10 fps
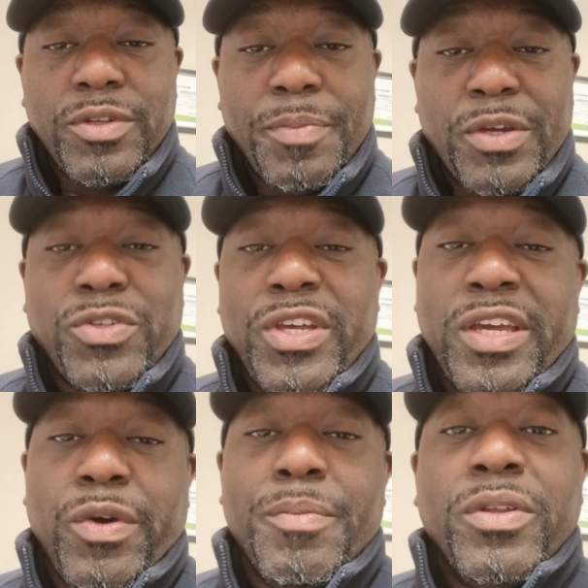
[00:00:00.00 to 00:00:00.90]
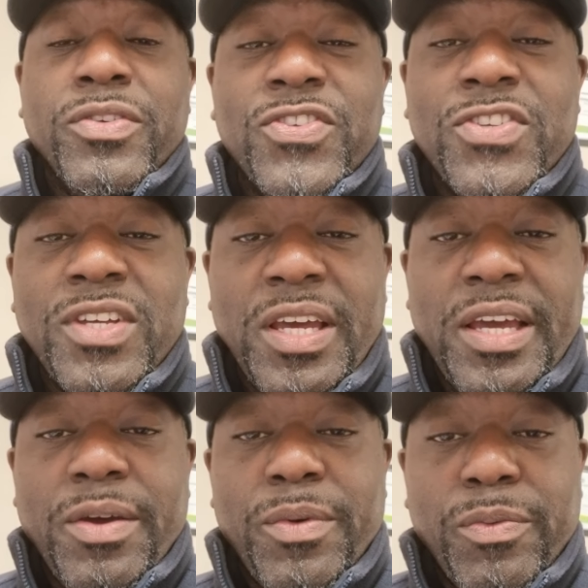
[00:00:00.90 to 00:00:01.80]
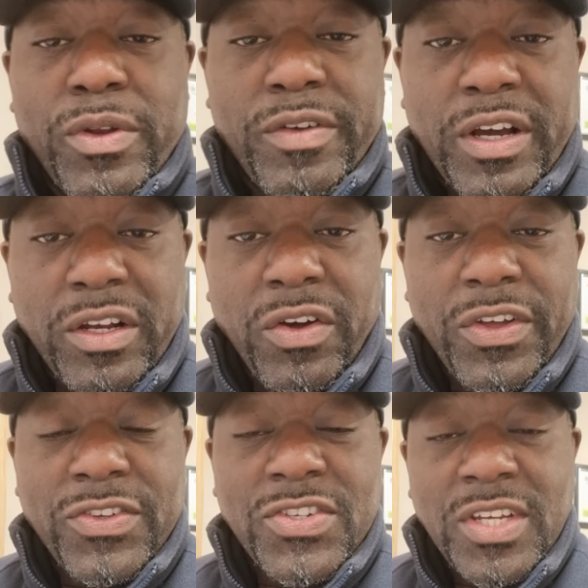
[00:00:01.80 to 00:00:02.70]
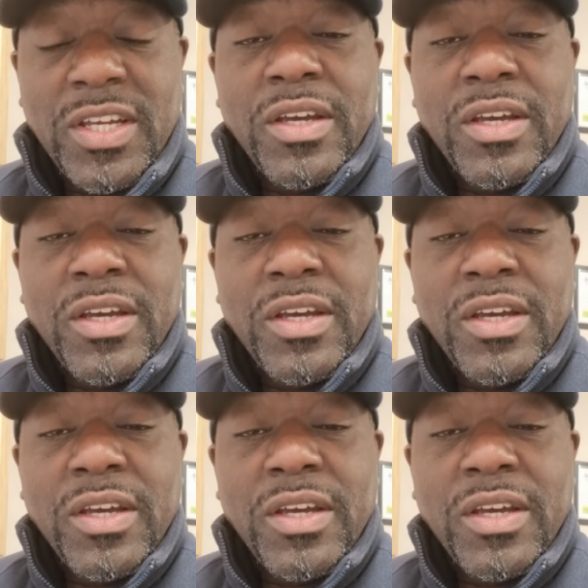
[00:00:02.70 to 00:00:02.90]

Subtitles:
Ubiquiti equipment with one of our clients.